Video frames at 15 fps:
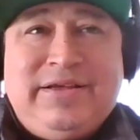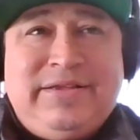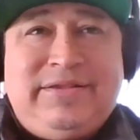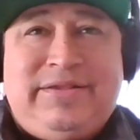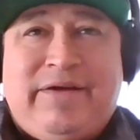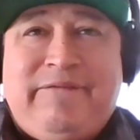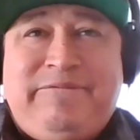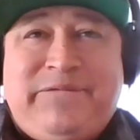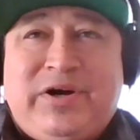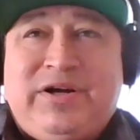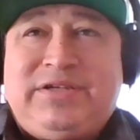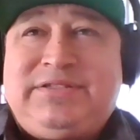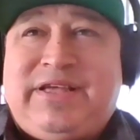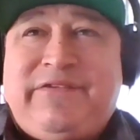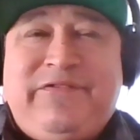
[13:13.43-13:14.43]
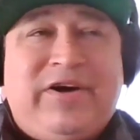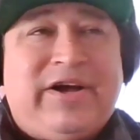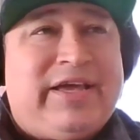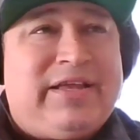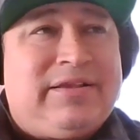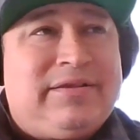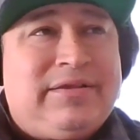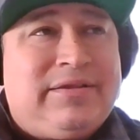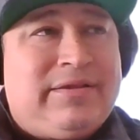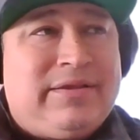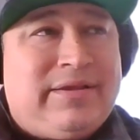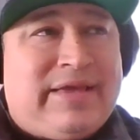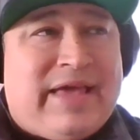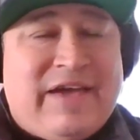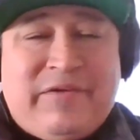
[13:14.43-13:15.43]
Dumb fucks. They fucking
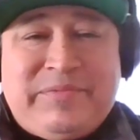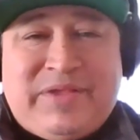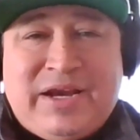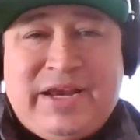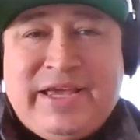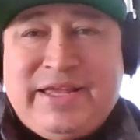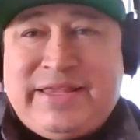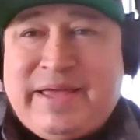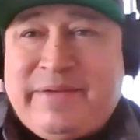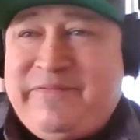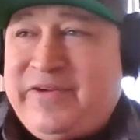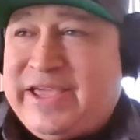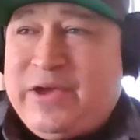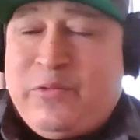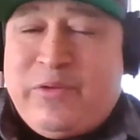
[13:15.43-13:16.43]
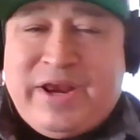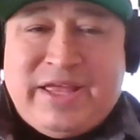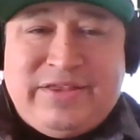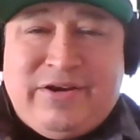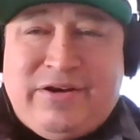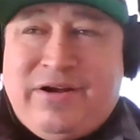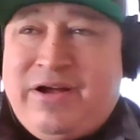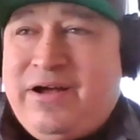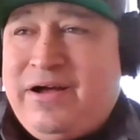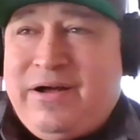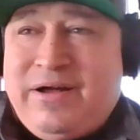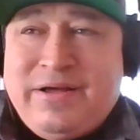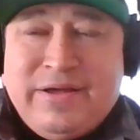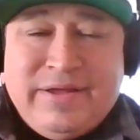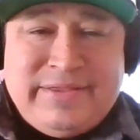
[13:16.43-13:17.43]
gave up the lead. They fucking went in there.
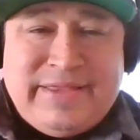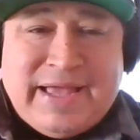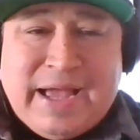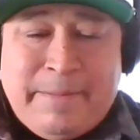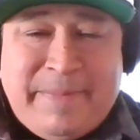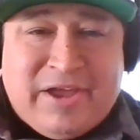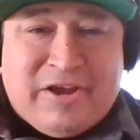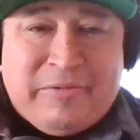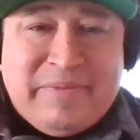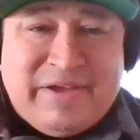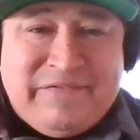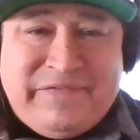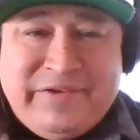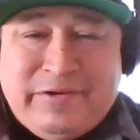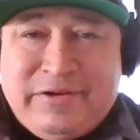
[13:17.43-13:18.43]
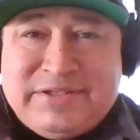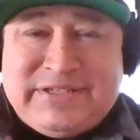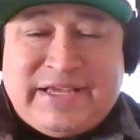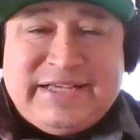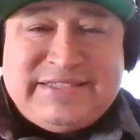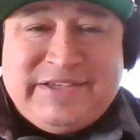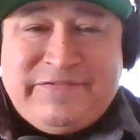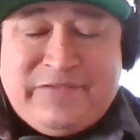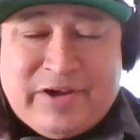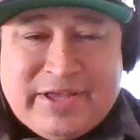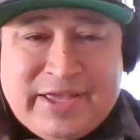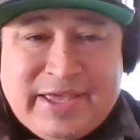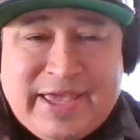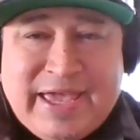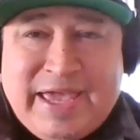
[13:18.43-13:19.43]
Oh, they got Baker Mayfield. It's an easy
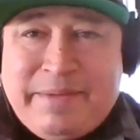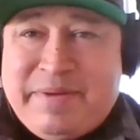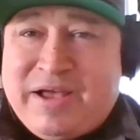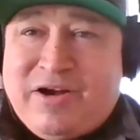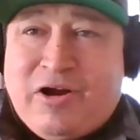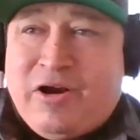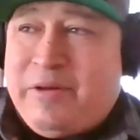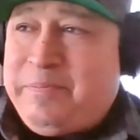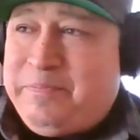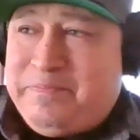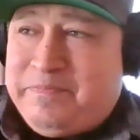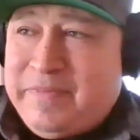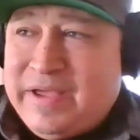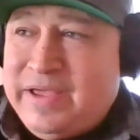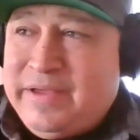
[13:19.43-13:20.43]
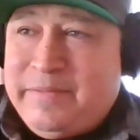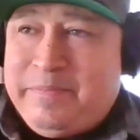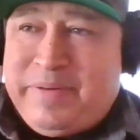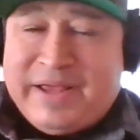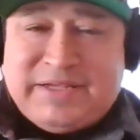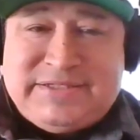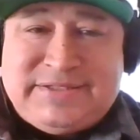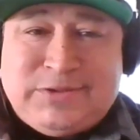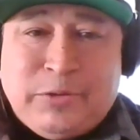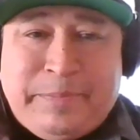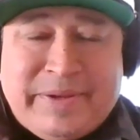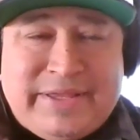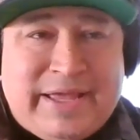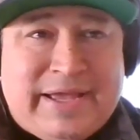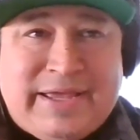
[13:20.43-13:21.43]
fucking game. And Carr played
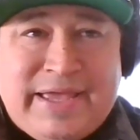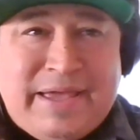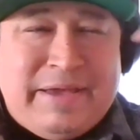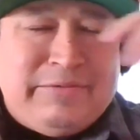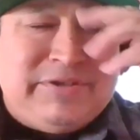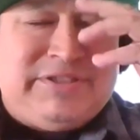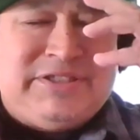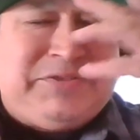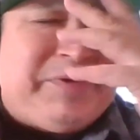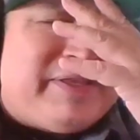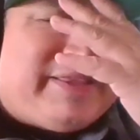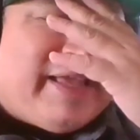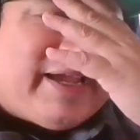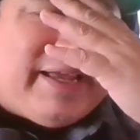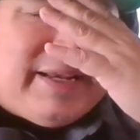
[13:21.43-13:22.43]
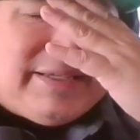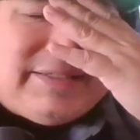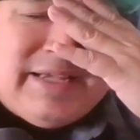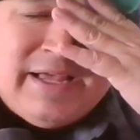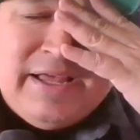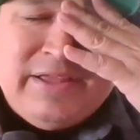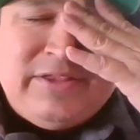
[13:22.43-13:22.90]
stupid that game. It was just ridiculous.